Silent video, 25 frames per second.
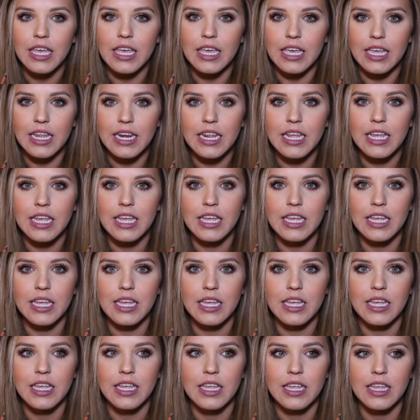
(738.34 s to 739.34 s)

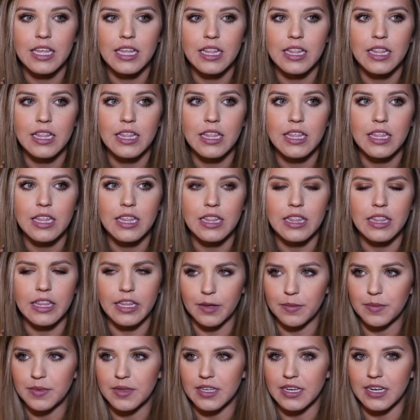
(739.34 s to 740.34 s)
any
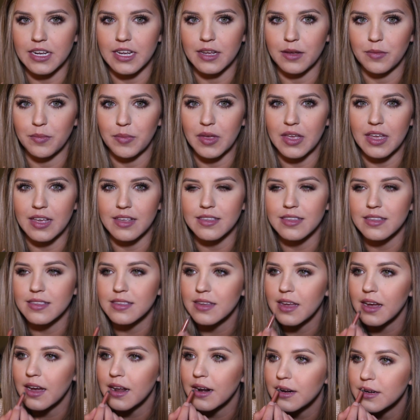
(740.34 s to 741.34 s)
lipstick because it's
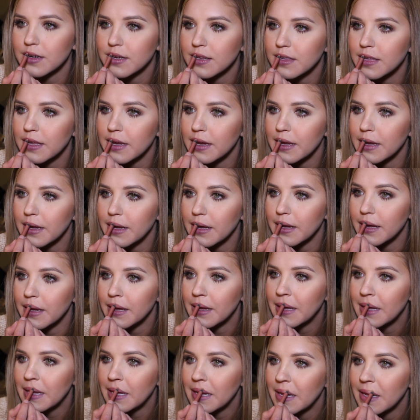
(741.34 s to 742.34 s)
kind of just like a
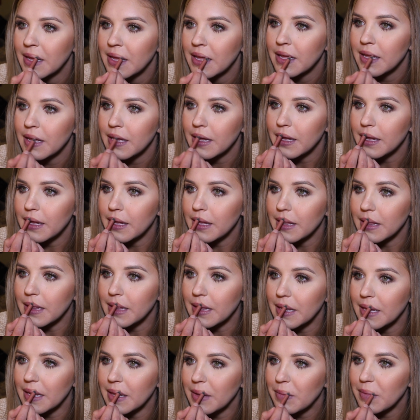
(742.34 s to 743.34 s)

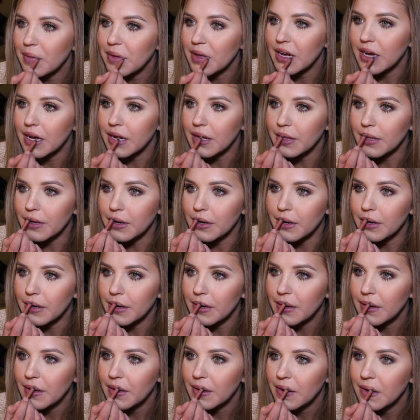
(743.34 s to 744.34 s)
lip
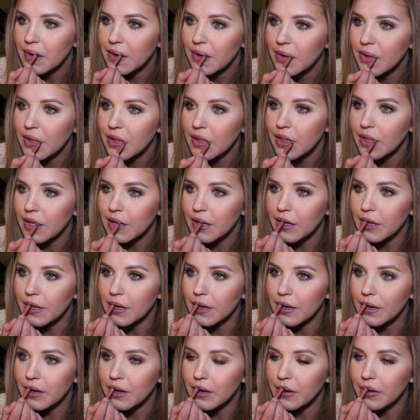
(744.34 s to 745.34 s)
color, like
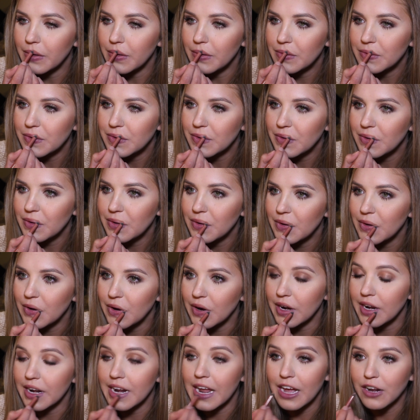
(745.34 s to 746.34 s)
a neutral
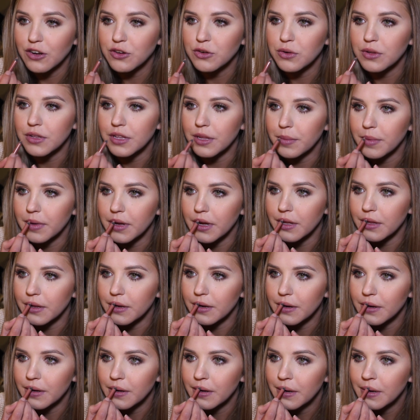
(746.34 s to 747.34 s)
or a natural lip
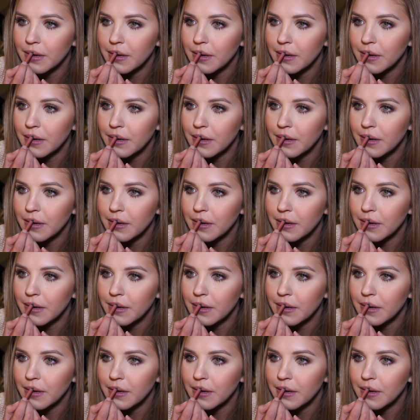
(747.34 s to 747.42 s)
color.